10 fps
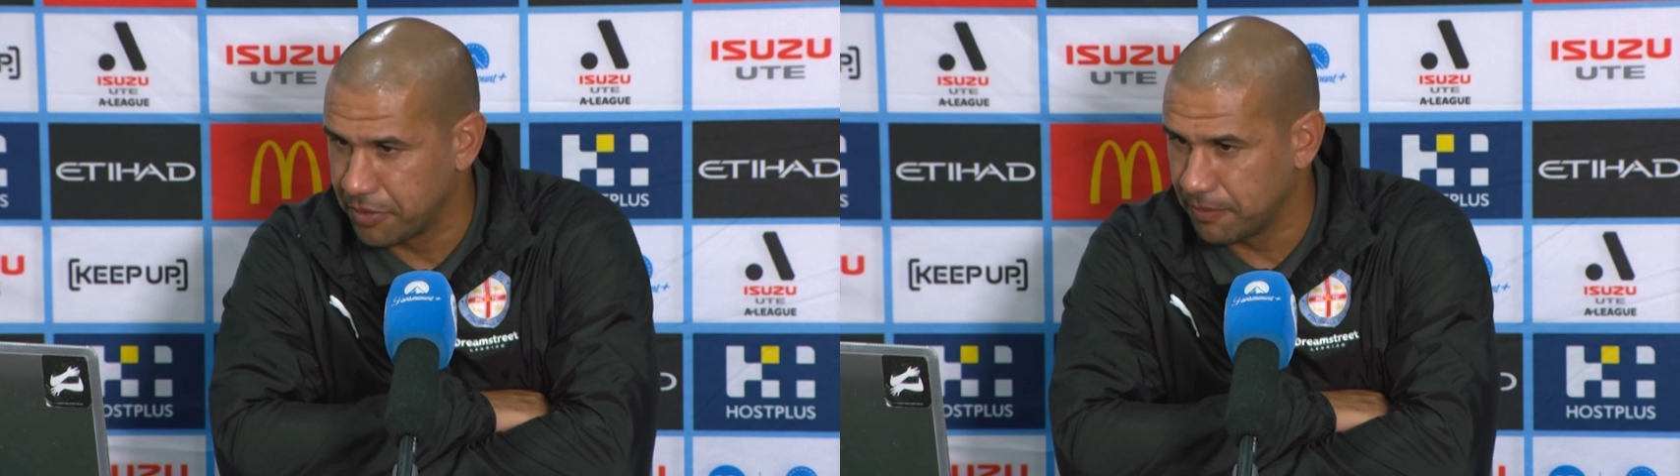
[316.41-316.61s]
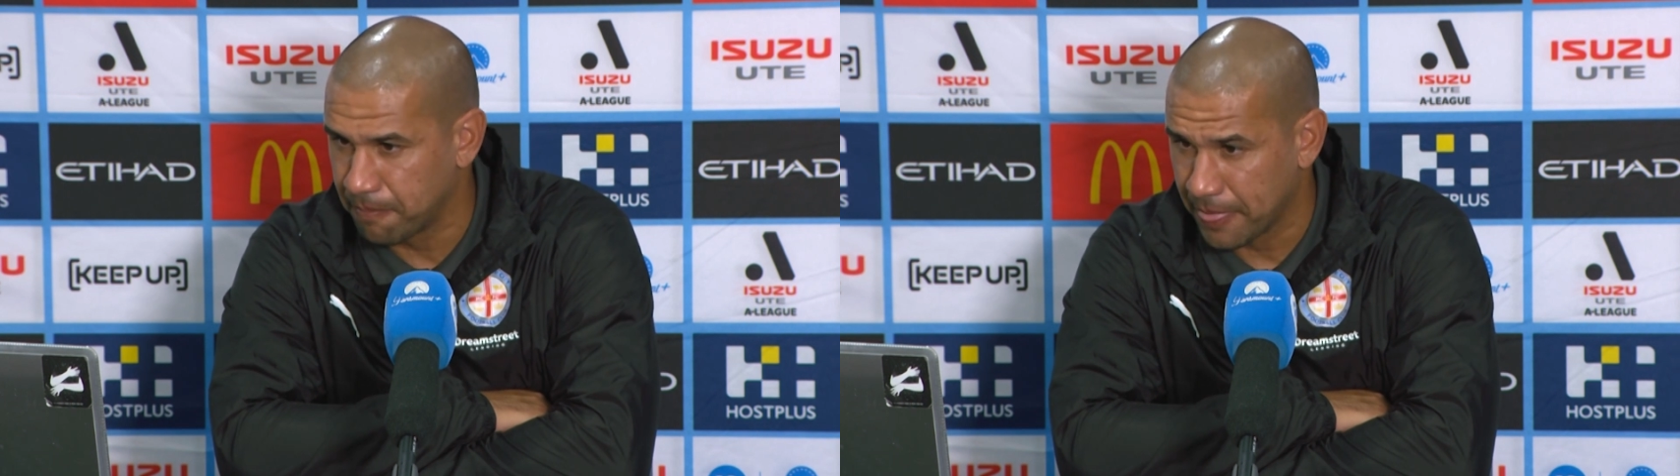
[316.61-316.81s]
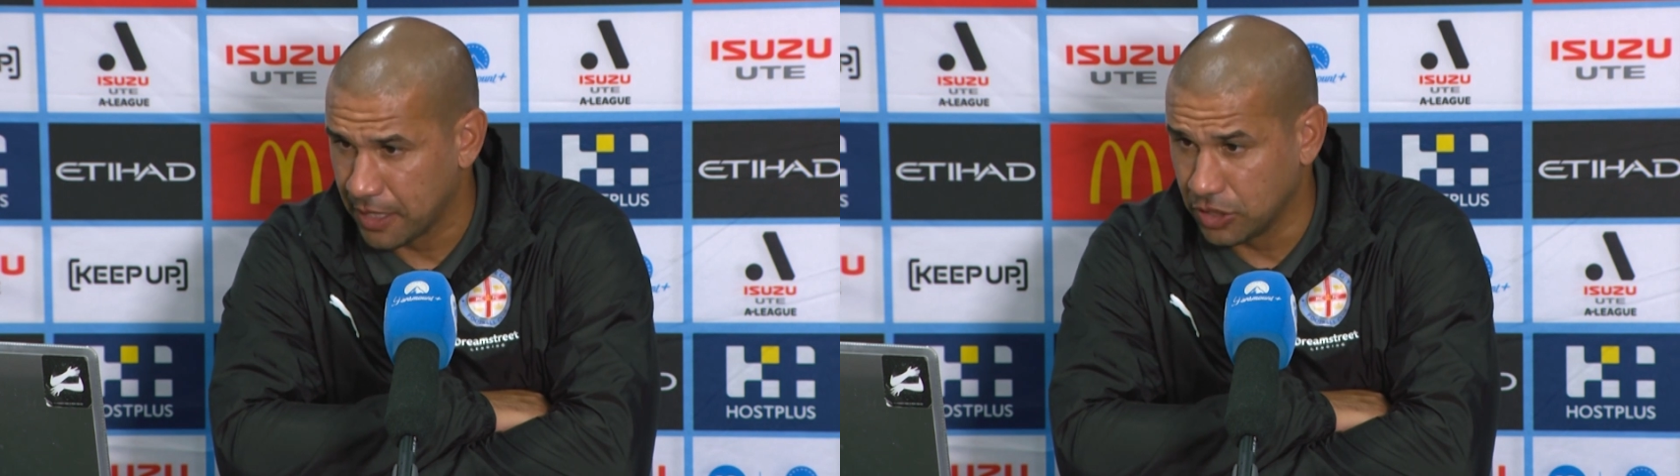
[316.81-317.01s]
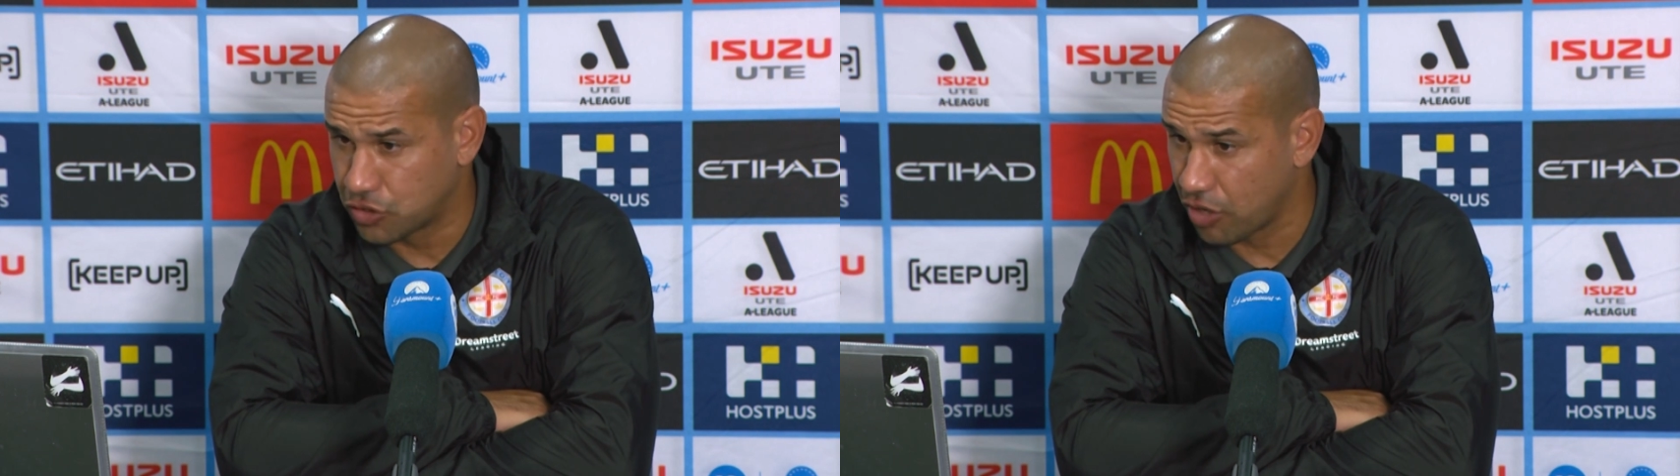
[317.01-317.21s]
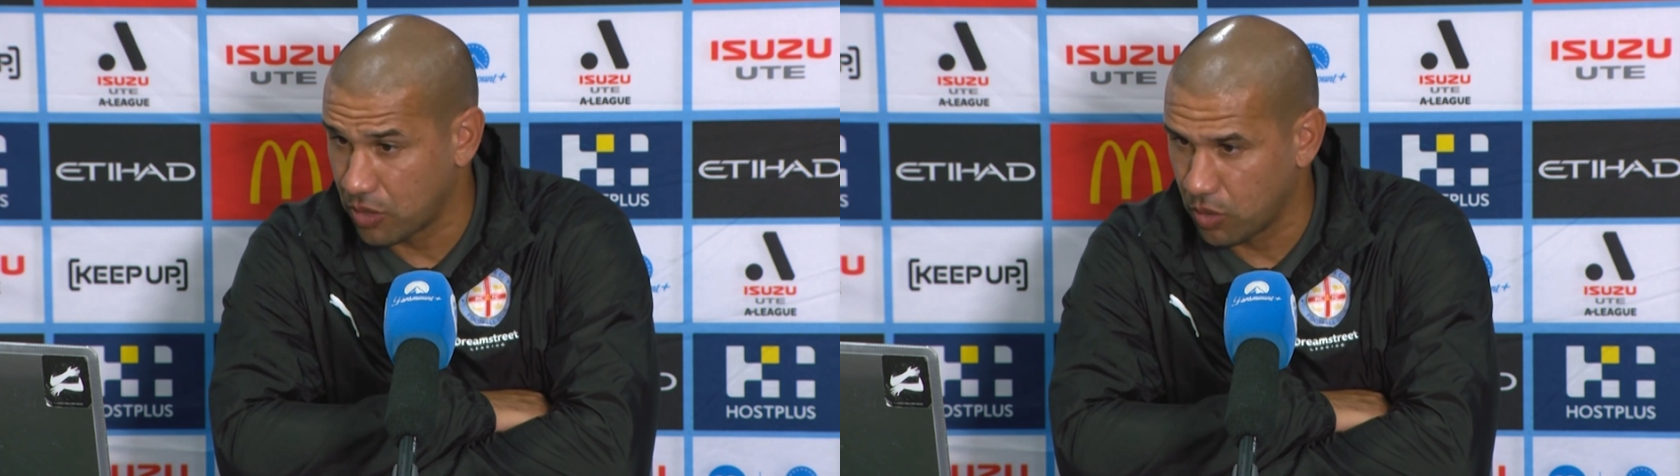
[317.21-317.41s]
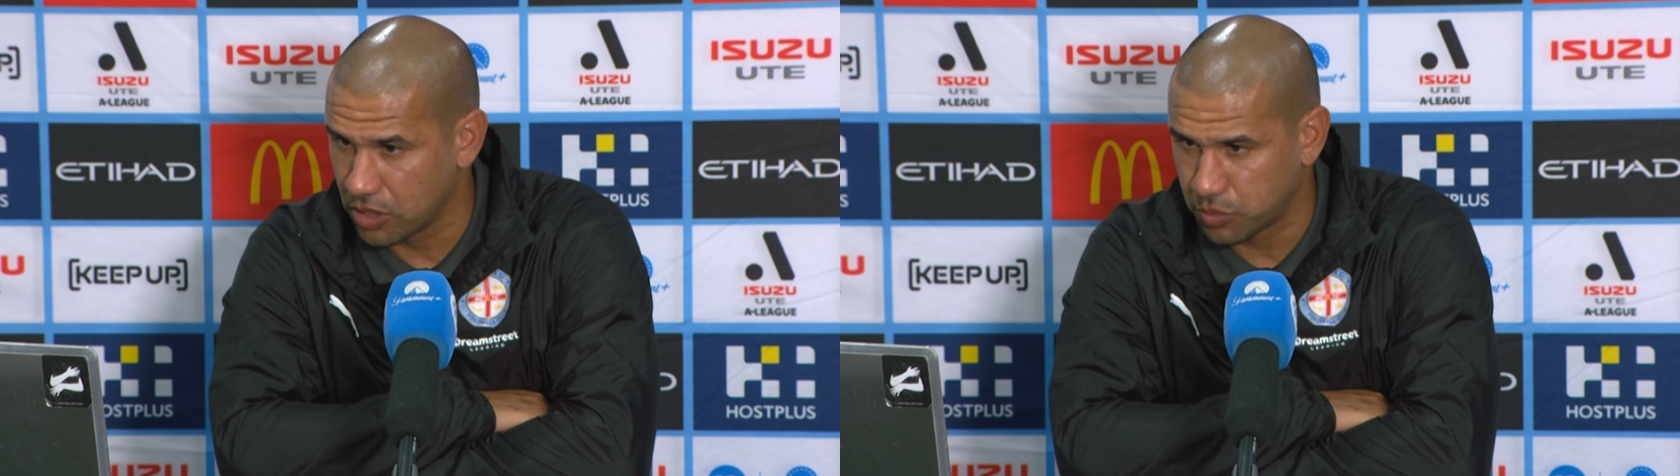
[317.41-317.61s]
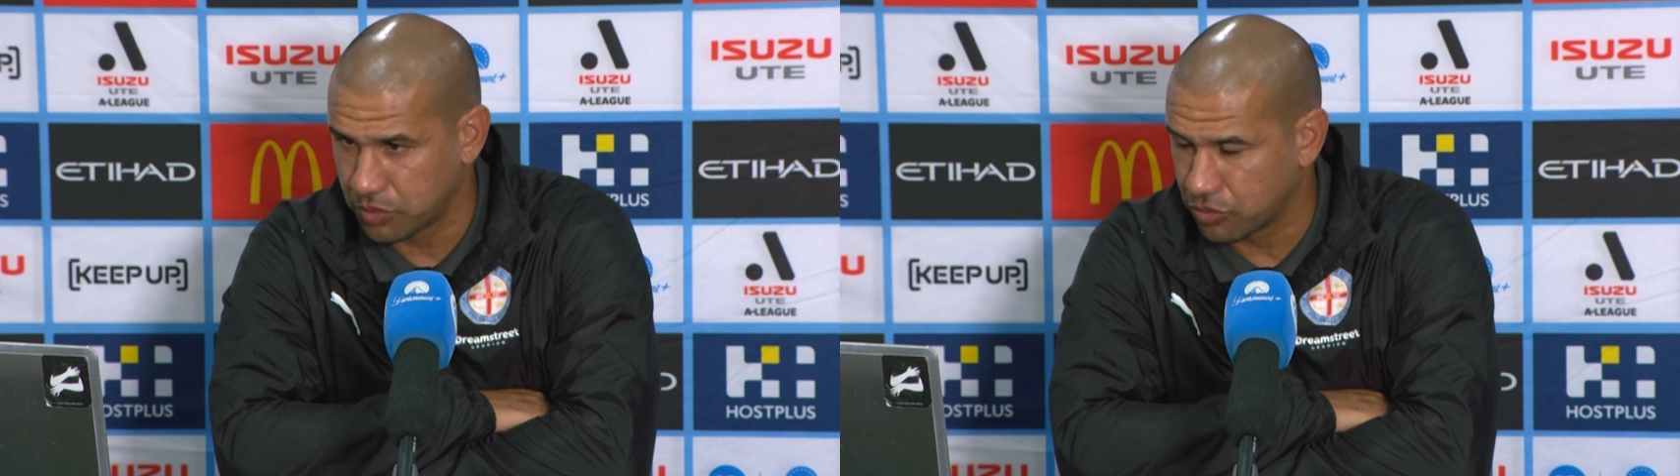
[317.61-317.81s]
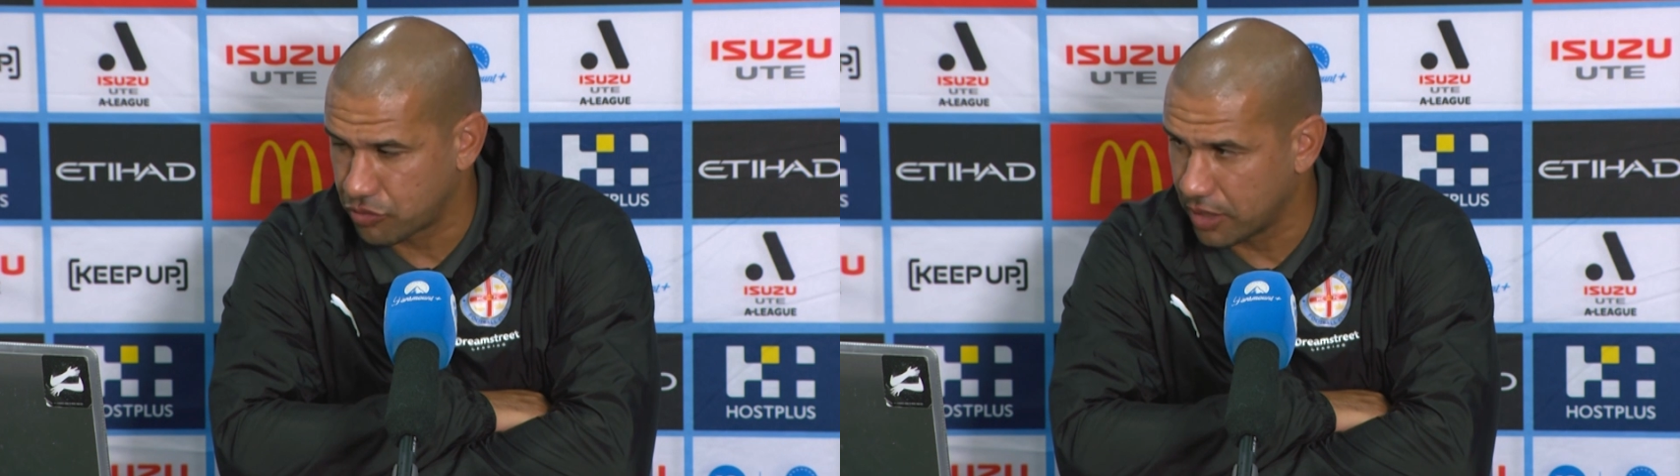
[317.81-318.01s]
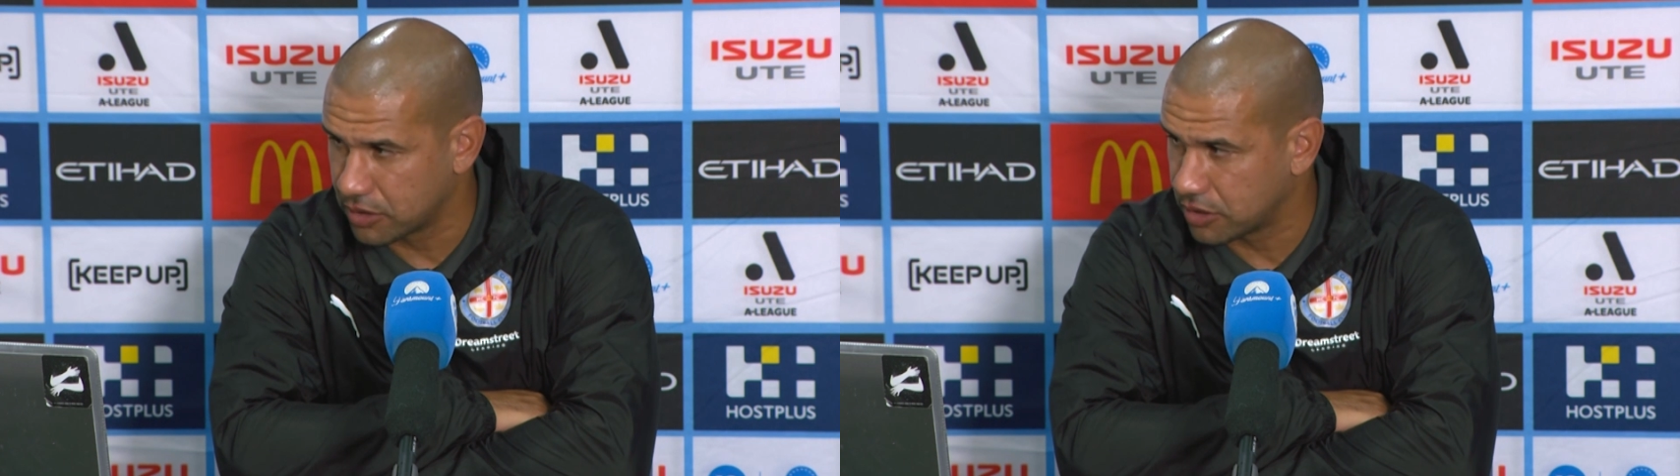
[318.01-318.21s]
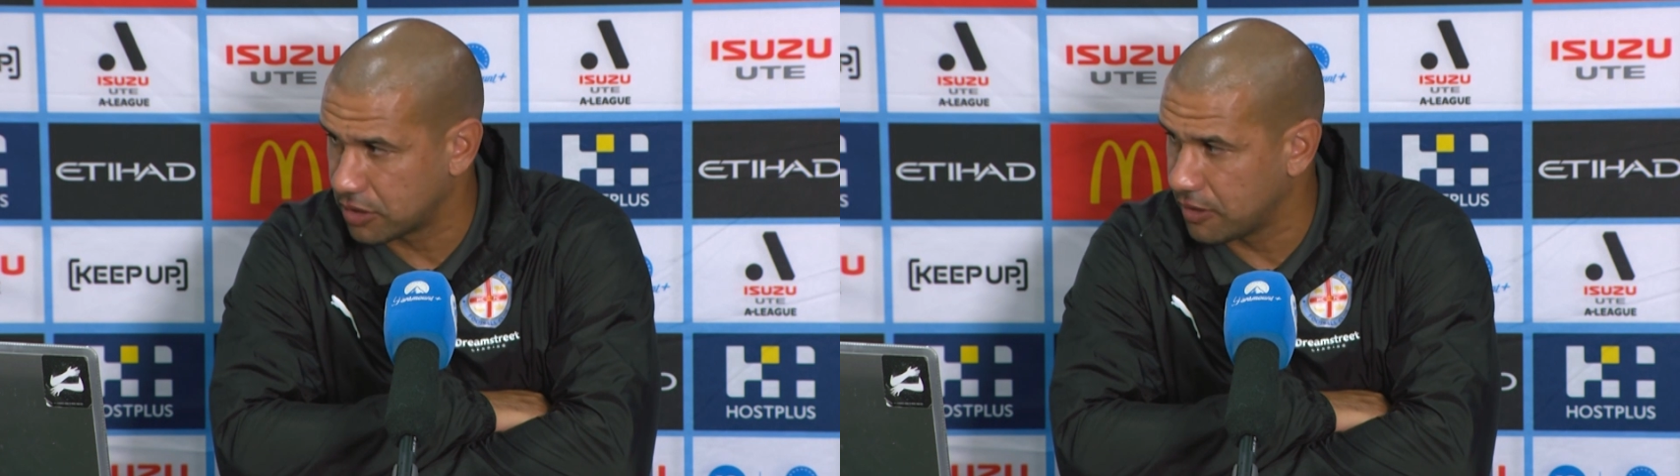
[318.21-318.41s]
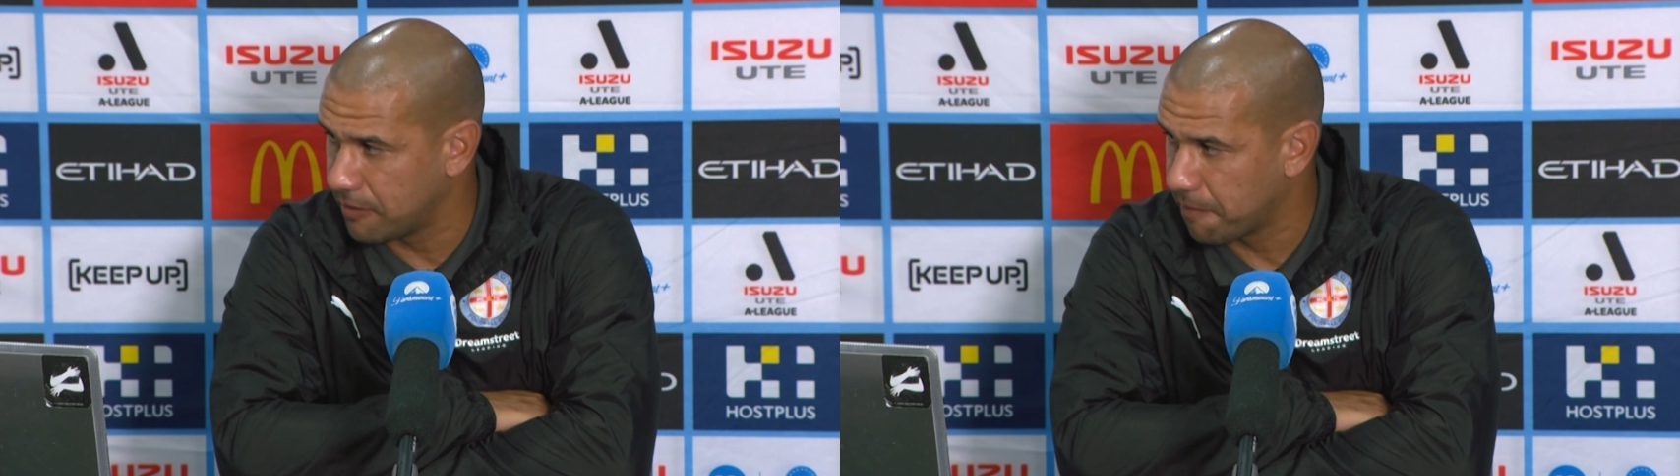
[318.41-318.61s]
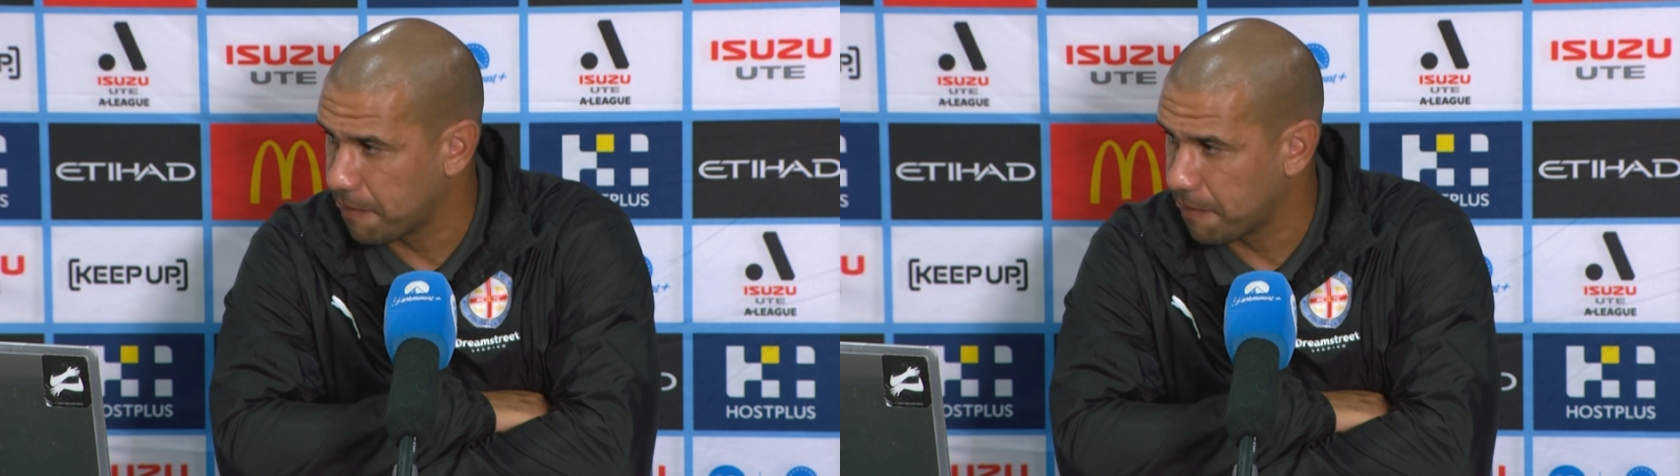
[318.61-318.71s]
but he's trained once, which was great to see.